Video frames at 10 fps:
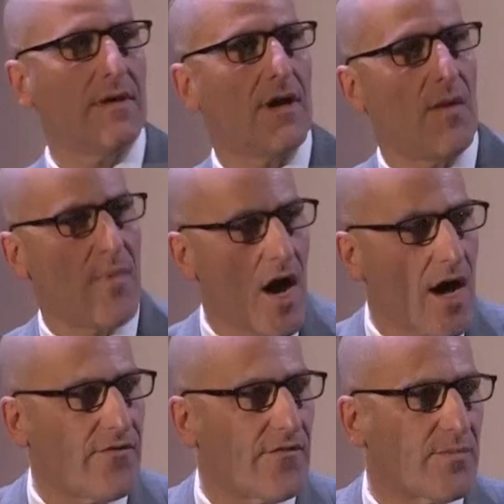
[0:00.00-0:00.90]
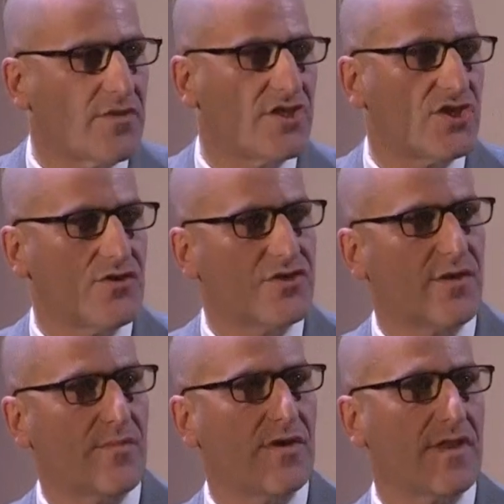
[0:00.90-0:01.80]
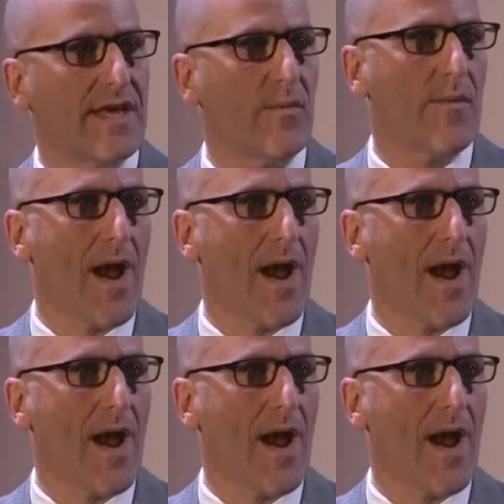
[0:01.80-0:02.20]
On behalf of the British Jewish community, we were